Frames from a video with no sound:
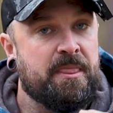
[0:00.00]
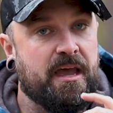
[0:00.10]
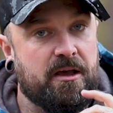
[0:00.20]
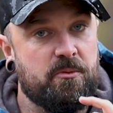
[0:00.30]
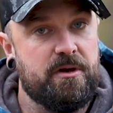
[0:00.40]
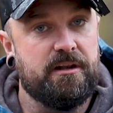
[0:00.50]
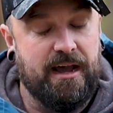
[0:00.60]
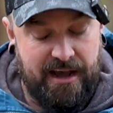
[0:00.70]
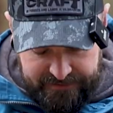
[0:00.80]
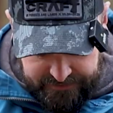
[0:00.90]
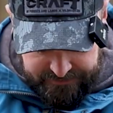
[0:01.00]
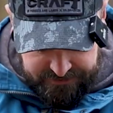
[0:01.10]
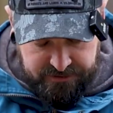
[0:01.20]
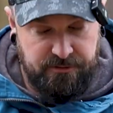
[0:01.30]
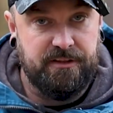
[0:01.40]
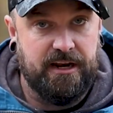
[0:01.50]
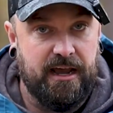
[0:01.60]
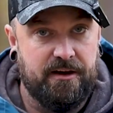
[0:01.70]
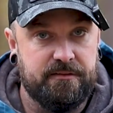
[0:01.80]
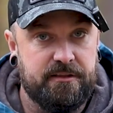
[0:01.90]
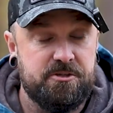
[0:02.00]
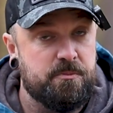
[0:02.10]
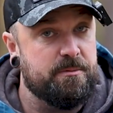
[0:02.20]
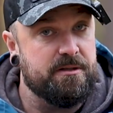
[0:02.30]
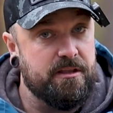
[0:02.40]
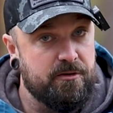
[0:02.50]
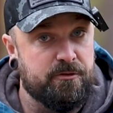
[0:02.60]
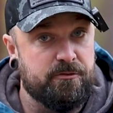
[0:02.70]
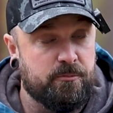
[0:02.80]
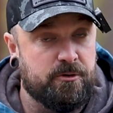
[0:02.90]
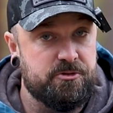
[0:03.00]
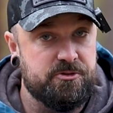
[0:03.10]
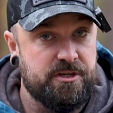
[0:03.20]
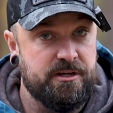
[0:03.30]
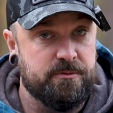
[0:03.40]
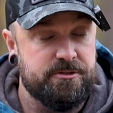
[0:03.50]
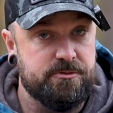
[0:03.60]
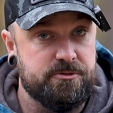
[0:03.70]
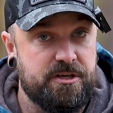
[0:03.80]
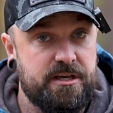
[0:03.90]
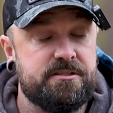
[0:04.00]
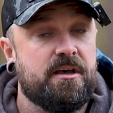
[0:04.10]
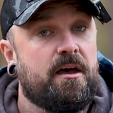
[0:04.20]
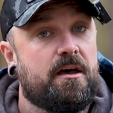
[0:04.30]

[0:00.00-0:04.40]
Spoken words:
And I will add that the stuff that I have in this may be different from what you see in Wazoo's kits.